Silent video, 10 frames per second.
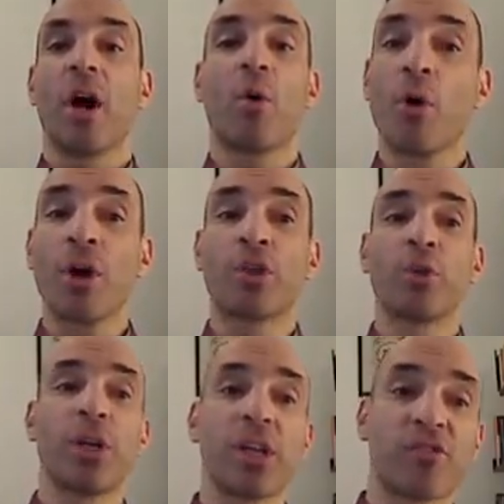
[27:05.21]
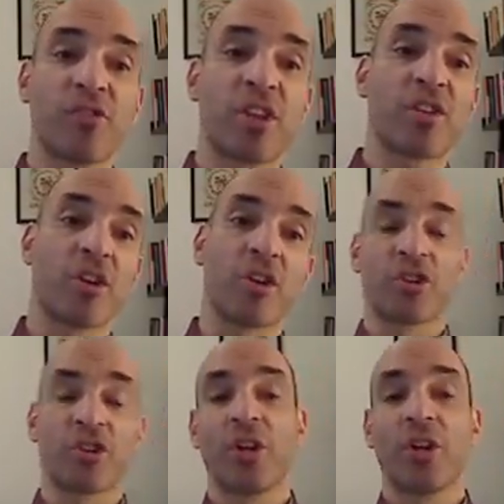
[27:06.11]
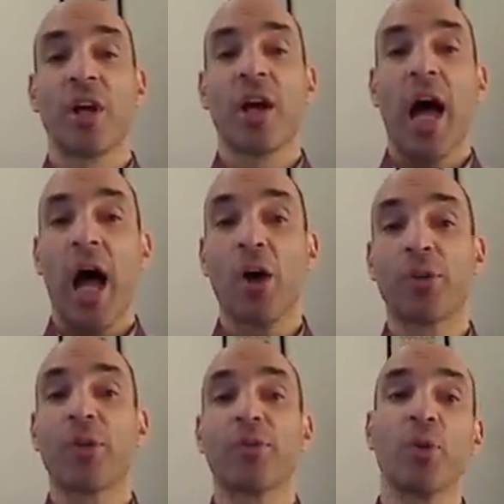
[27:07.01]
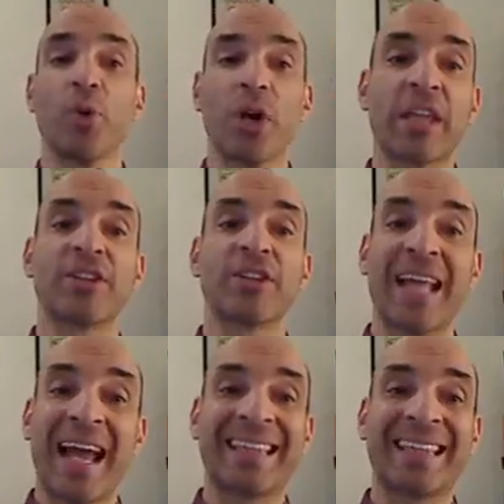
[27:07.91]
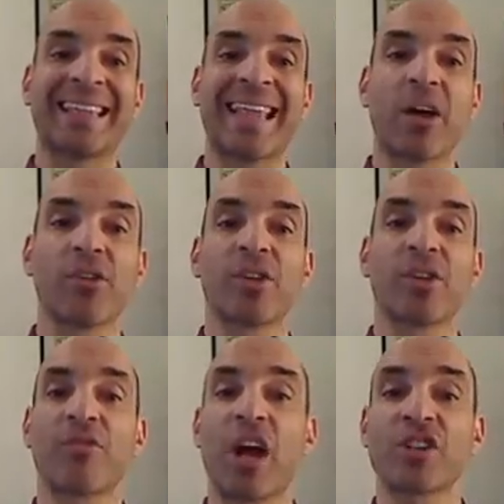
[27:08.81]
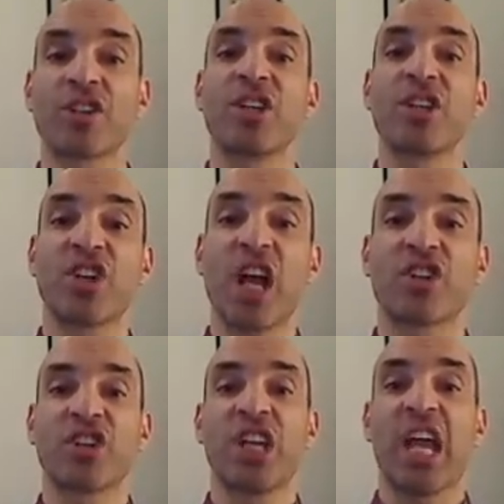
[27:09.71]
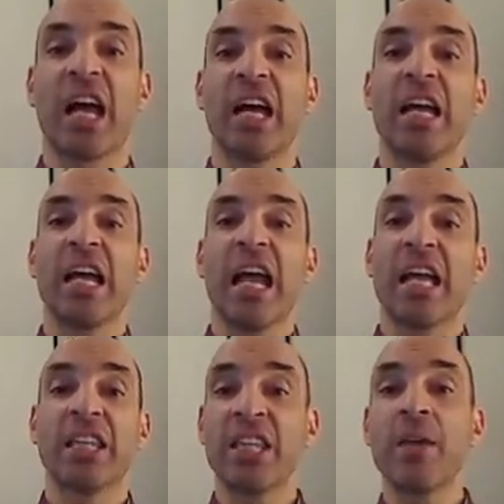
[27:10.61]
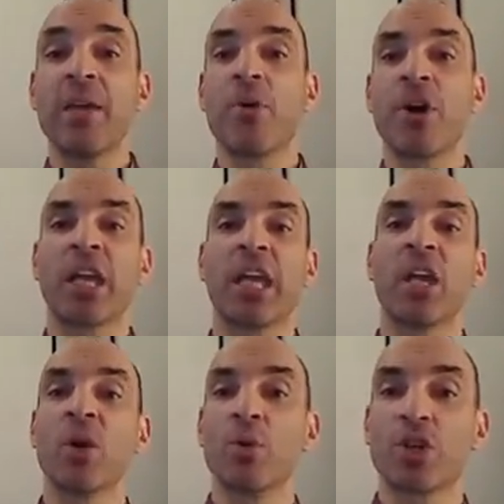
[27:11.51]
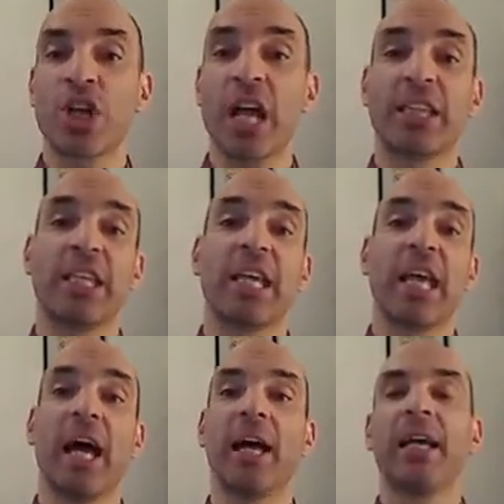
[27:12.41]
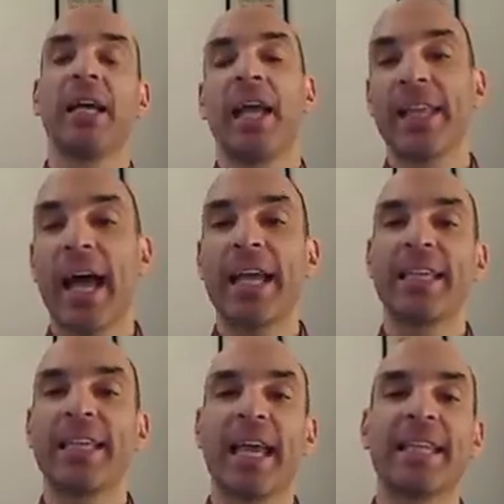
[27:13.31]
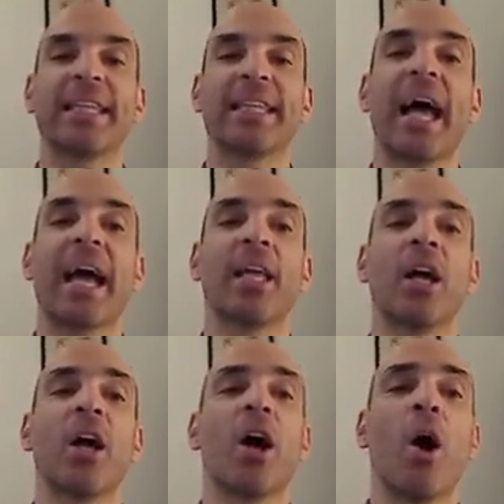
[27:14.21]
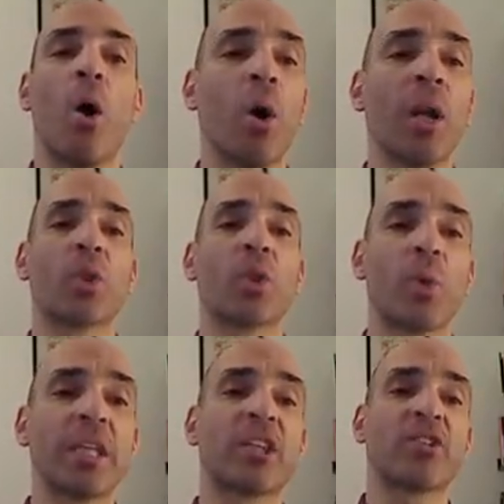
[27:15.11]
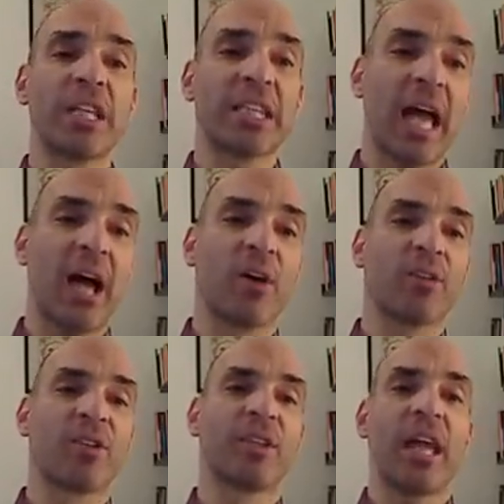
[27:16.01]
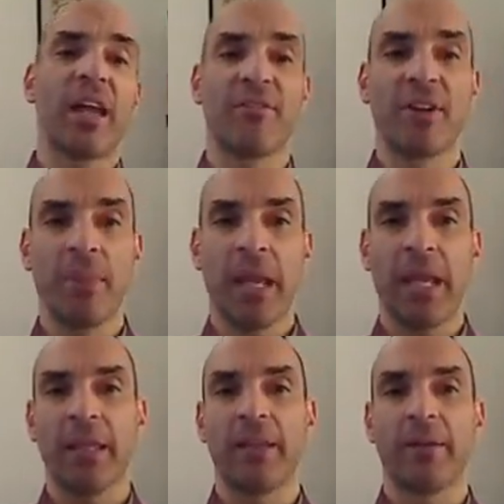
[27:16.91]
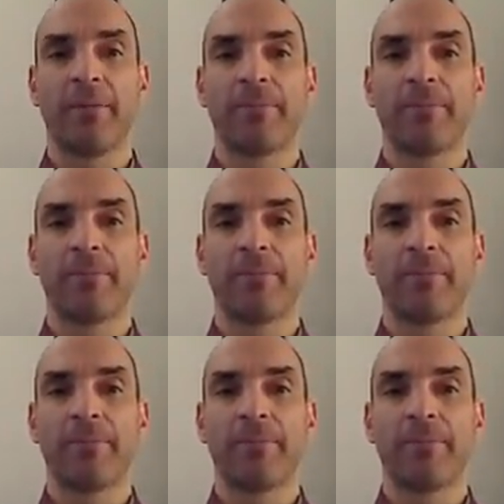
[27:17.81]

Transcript: According to his research, out of 290,000 Russians in Chechnya and the neighboring Ingushetia in 1989, only 23,000 have remained.